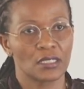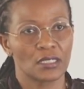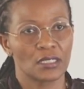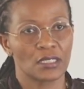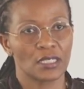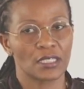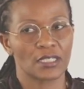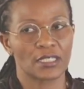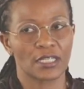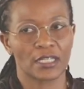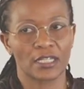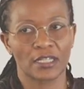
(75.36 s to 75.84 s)

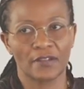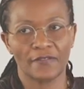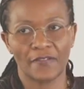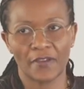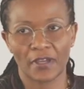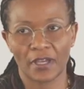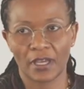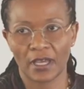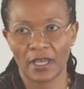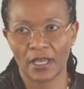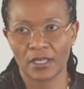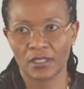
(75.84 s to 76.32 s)
the
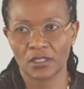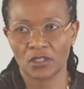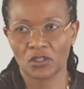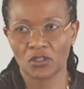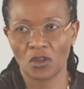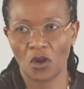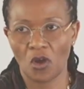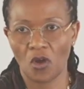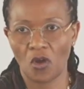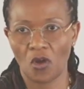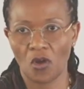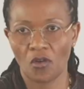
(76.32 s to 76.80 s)
significance
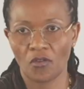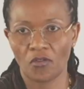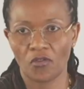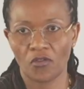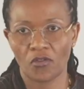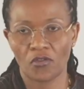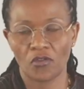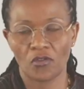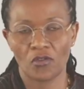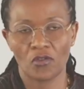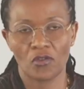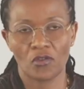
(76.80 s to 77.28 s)

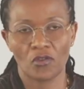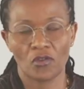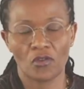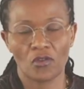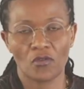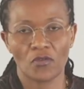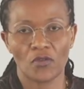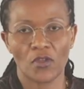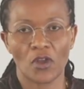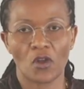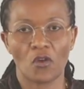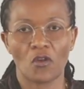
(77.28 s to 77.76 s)
of
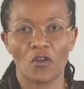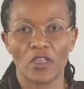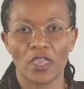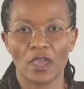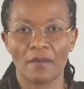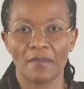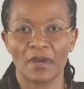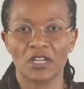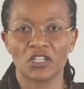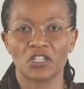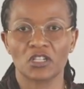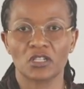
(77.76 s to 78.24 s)
the
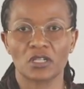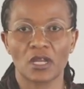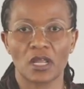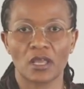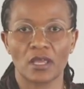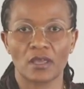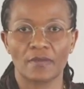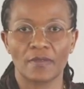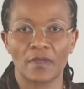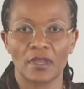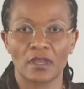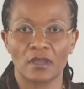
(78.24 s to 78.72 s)
Ngonyama,
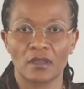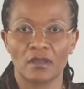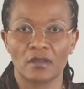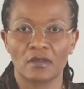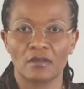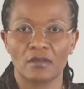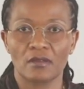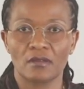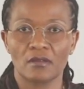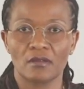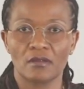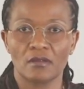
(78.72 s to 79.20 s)

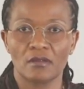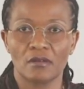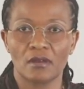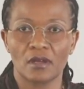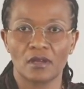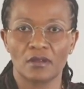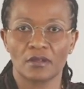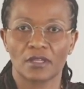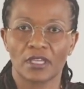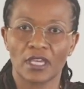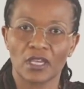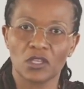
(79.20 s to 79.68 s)
the
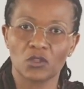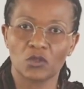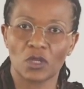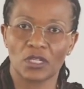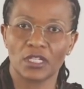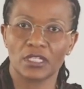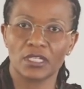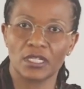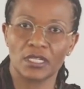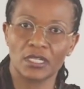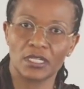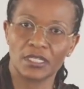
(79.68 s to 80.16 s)
King
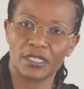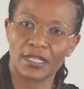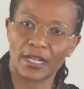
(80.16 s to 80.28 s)
Zwelithini's